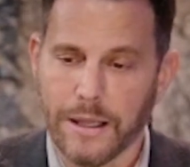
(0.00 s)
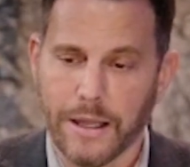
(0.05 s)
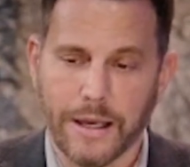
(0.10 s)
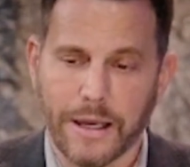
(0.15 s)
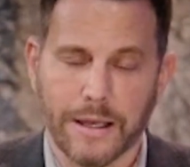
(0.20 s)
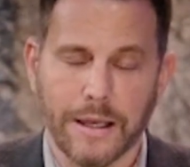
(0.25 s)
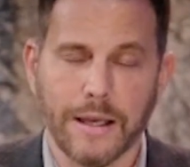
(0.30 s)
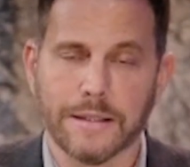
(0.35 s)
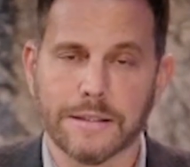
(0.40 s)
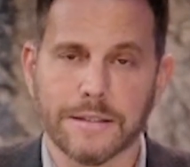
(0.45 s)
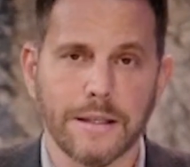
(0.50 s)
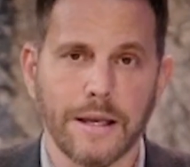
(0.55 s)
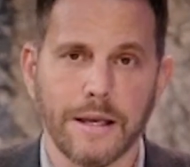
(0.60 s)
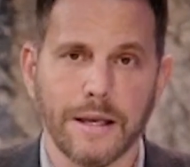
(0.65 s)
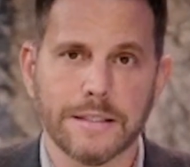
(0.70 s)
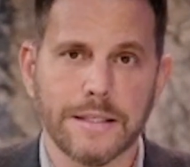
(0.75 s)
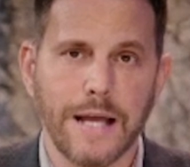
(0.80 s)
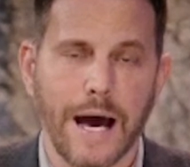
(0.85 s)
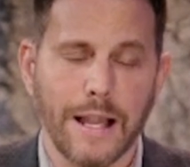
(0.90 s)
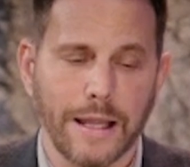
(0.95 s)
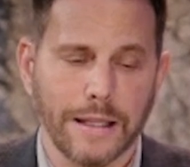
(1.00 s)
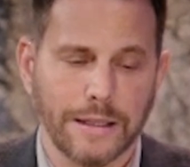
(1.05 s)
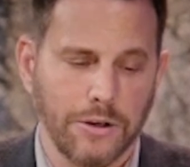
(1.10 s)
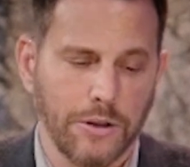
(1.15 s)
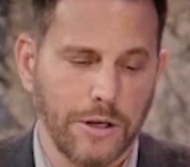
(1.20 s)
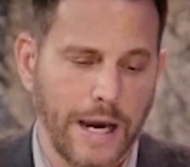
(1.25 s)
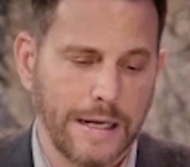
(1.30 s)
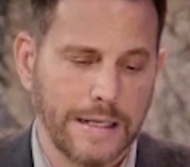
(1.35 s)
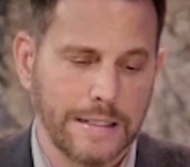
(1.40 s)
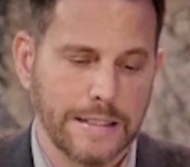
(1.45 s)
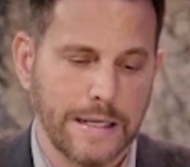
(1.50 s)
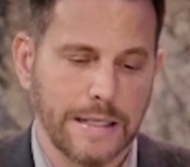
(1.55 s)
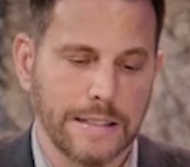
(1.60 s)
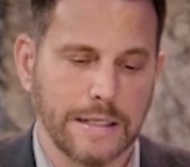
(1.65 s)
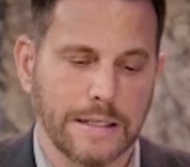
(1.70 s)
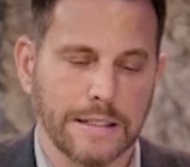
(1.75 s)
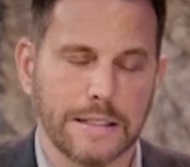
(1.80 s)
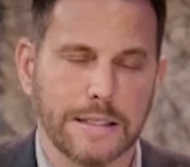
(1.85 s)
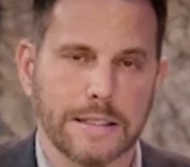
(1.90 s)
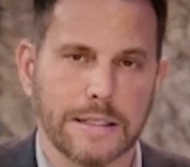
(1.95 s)
Like it's not like the United States
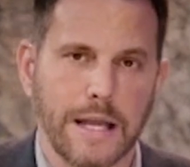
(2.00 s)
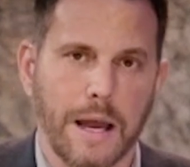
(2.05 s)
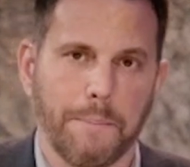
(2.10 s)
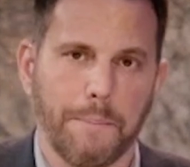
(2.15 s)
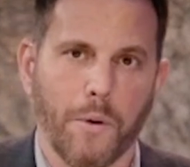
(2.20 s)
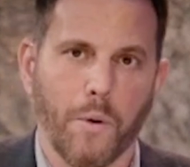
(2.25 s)
could step